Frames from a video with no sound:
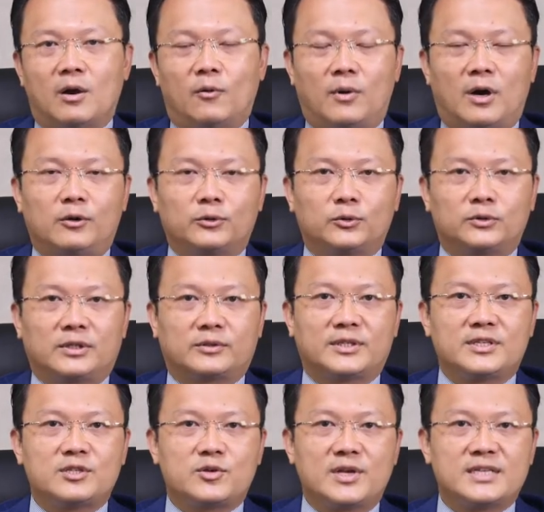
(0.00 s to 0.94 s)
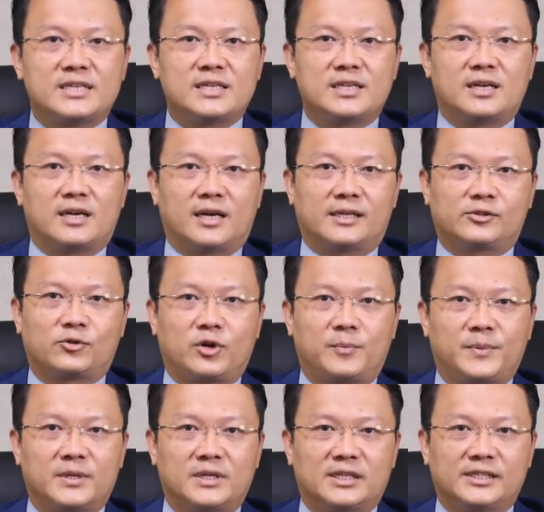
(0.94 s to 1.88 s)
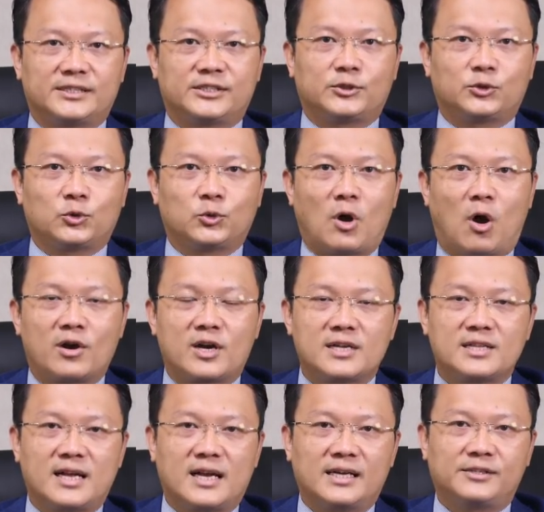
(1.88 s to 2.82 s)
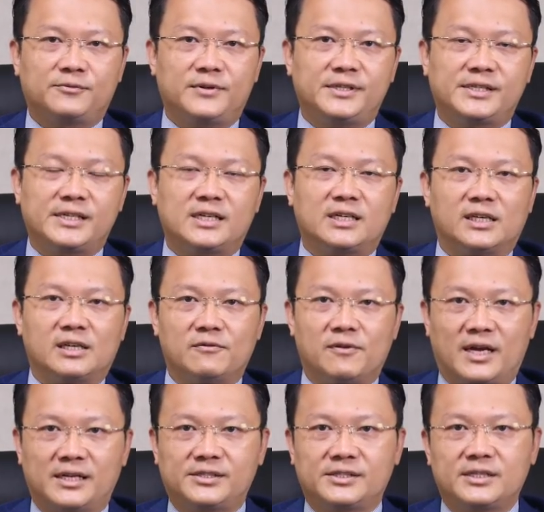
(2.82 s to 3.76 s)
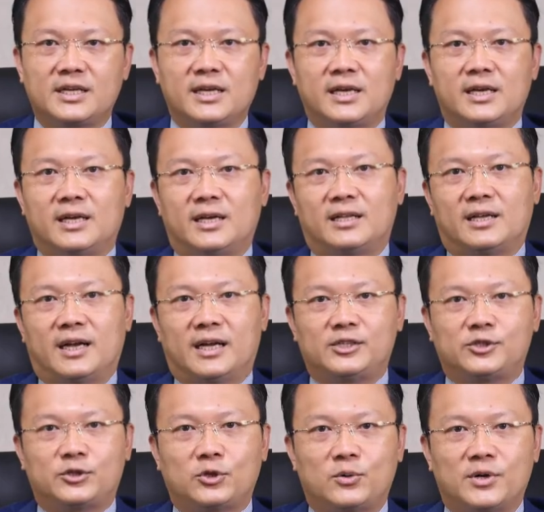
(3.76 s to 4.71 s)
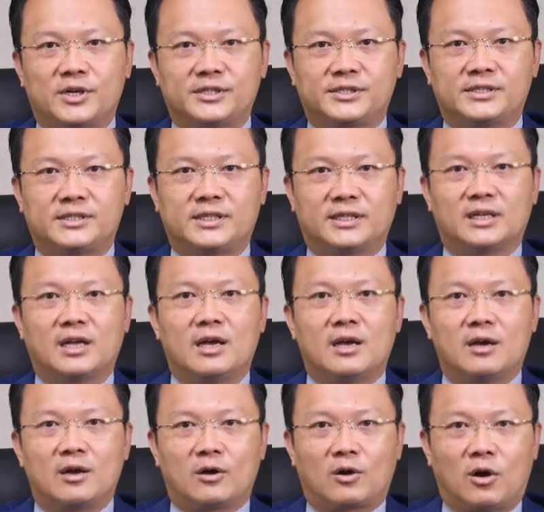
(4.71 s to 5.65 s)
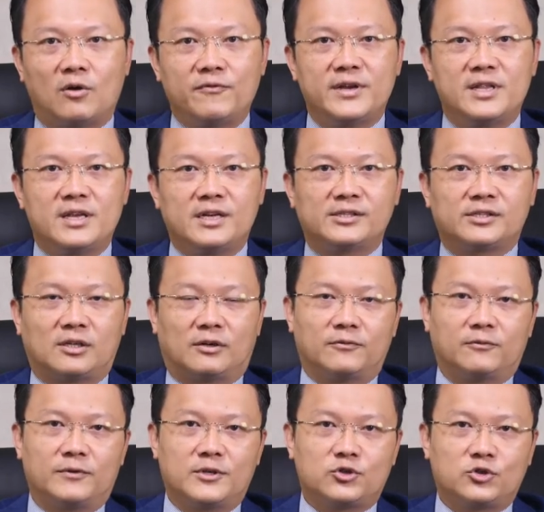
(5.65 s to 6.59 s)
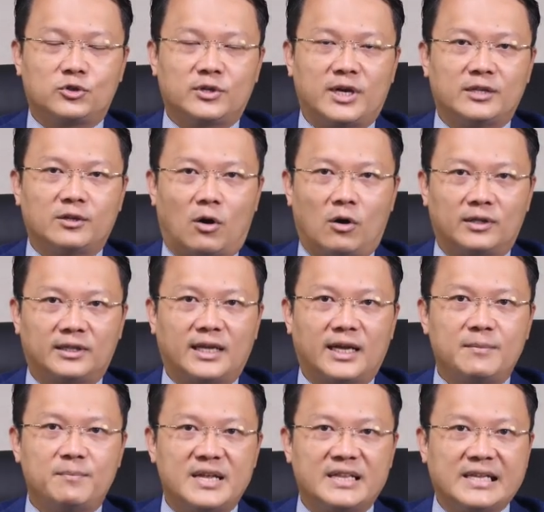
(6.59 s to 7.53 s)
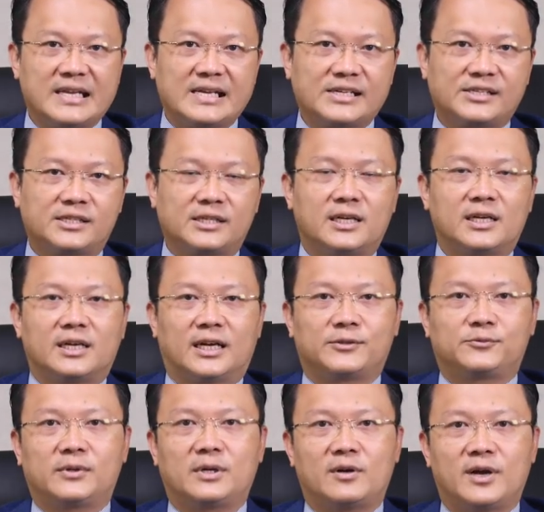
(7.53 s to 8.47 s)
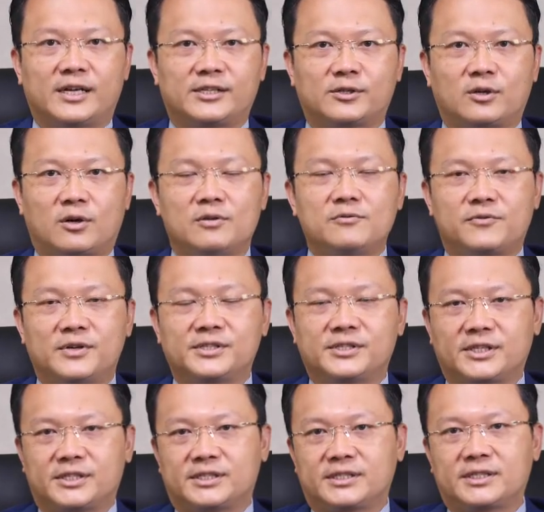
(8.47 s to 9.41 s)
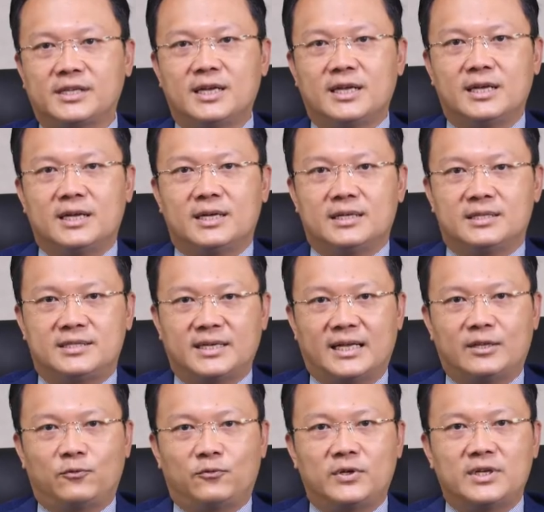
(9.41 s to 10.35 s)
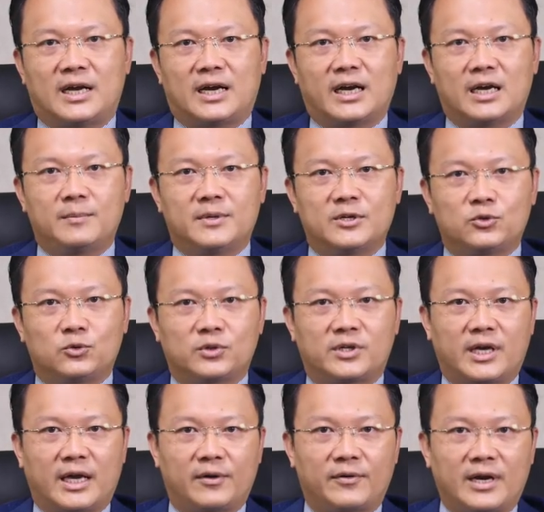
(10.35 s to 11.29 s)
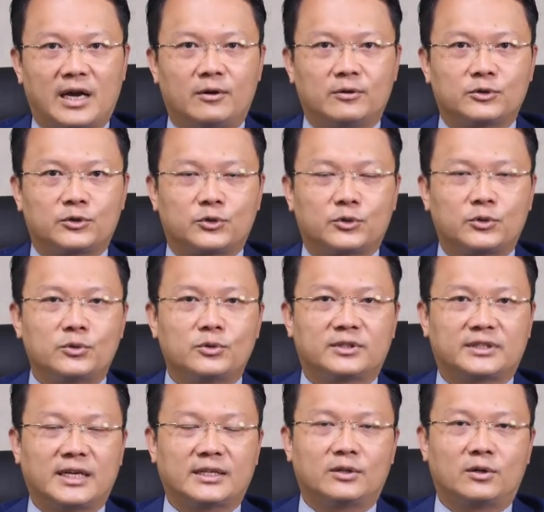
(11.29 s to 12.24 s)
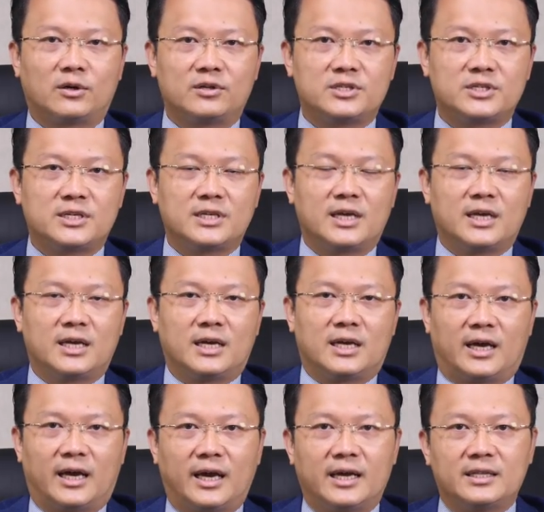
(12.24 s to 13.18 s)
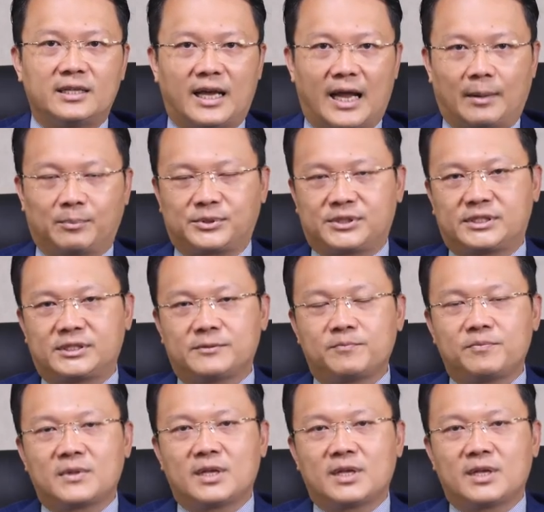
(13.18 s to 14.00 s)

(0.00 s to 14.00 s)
While 2020 has crippled us to organize physical events, it has shown us the convenience of virtual and online meetings as well as conferences that we are able to carry out through technology and apps.